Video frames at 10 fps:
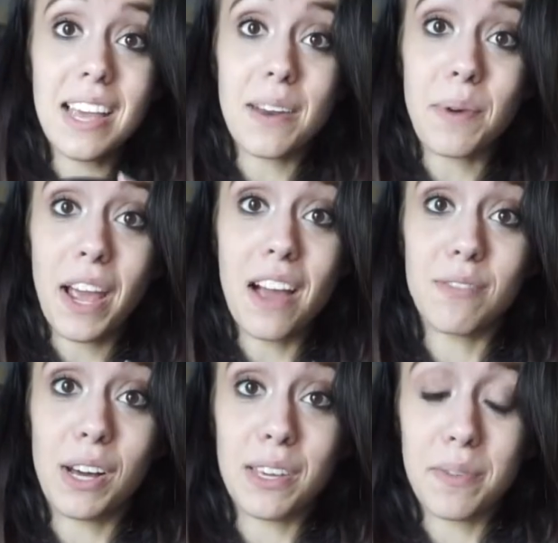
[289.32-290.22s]
anyway, high
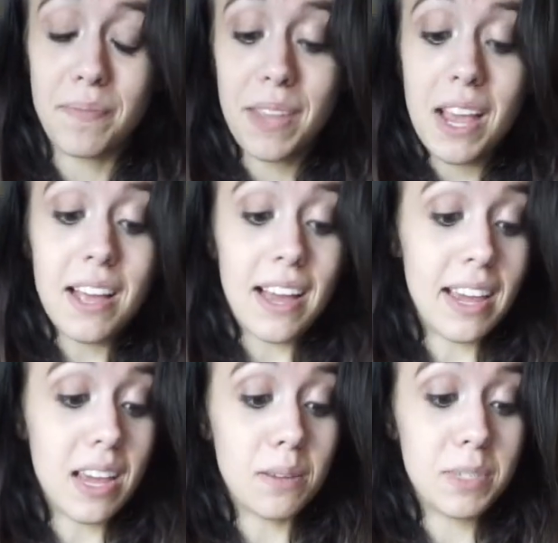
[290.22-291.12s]
volume.
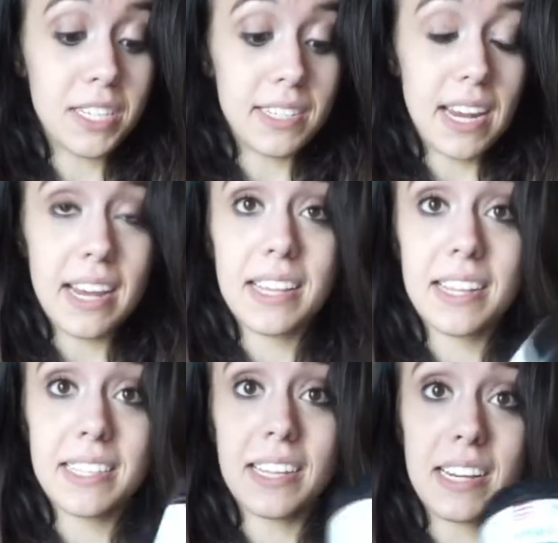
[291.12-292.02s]
I am still taking
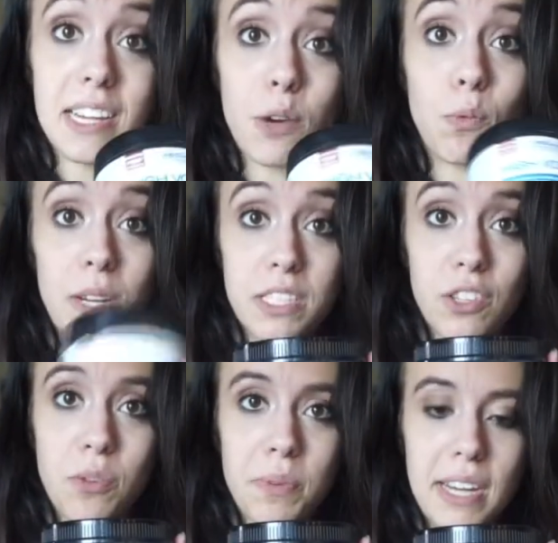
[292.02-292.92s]
this. I take 1
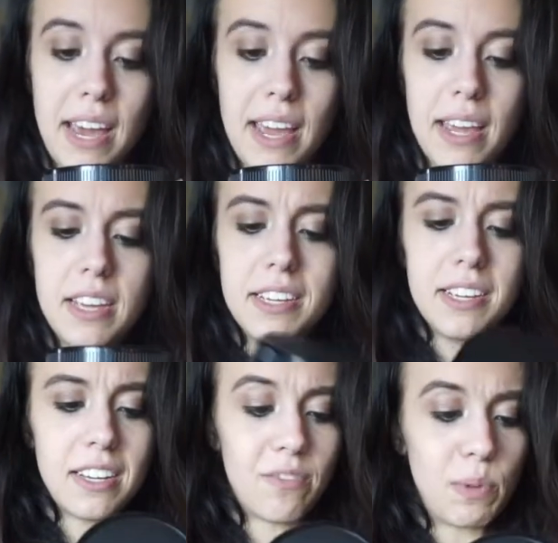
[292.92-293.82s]
scoop a day.
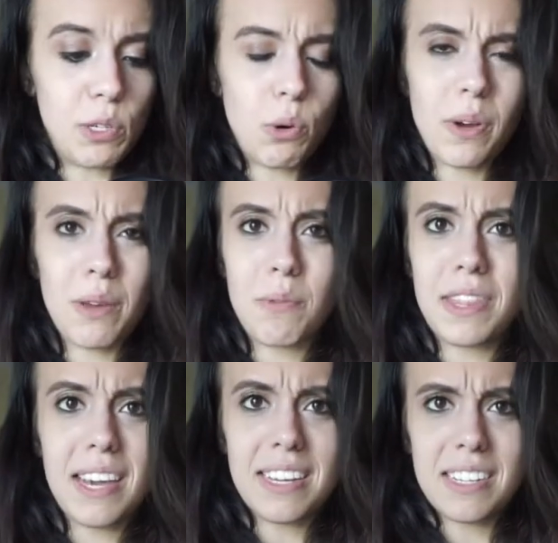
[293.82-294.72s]
I've been toying with
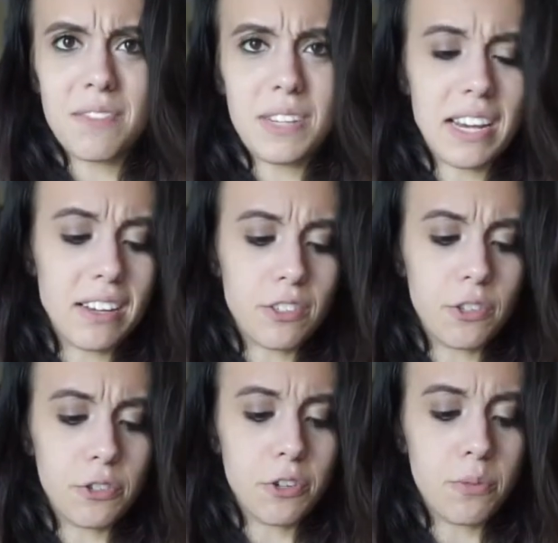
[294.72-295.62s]
the idea of taking
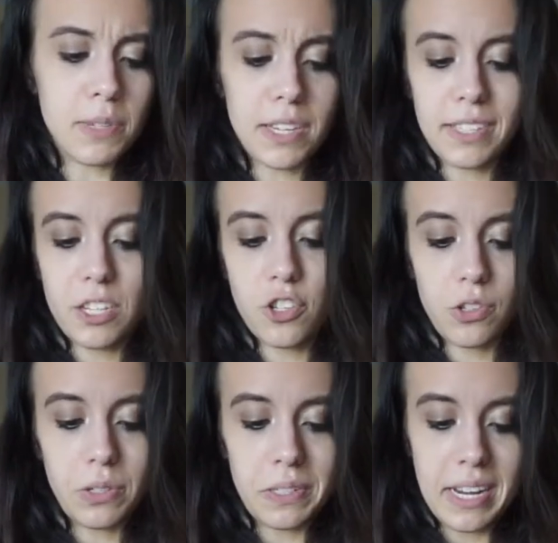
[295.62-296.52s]
2 scoops on like
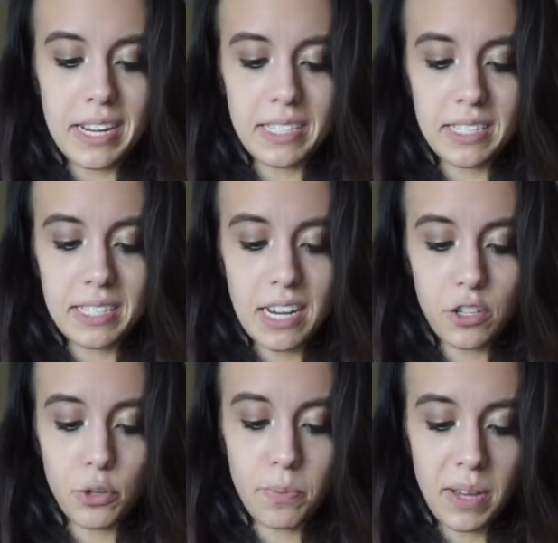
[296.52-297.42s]
shoulder days and
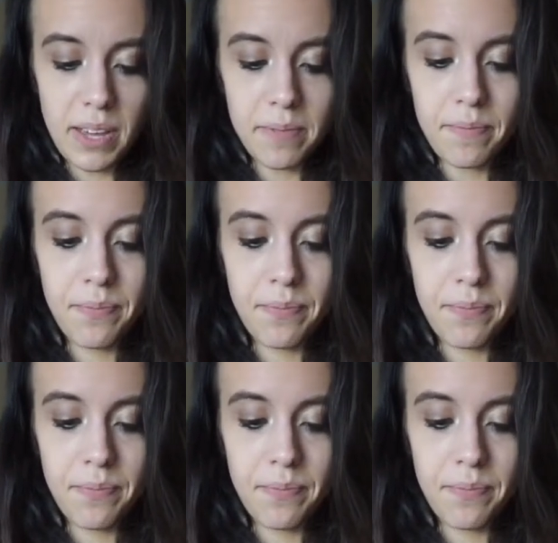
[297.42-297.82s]
such, but